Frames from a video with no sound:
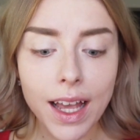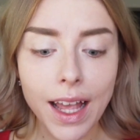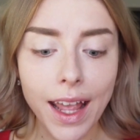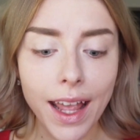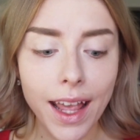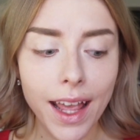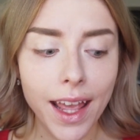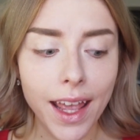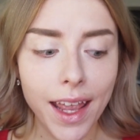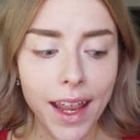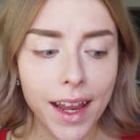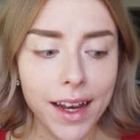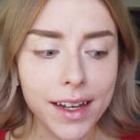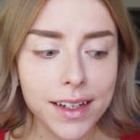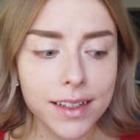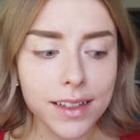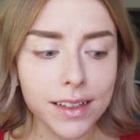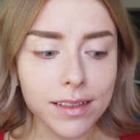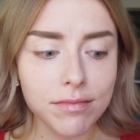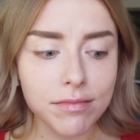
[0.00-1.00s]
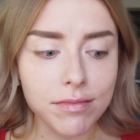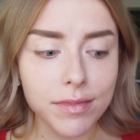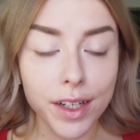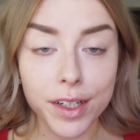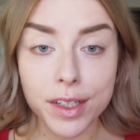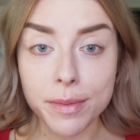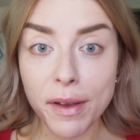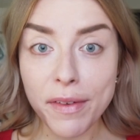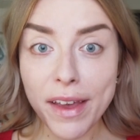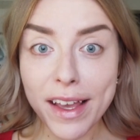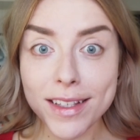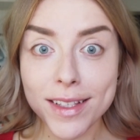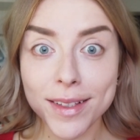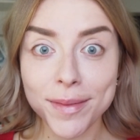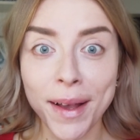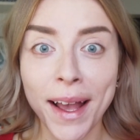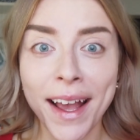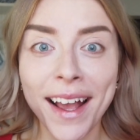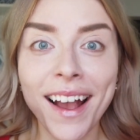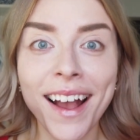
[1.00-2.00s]
And there's my
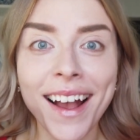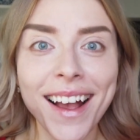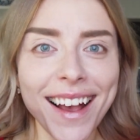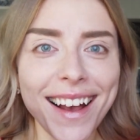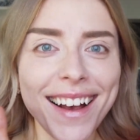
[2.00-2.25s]
face.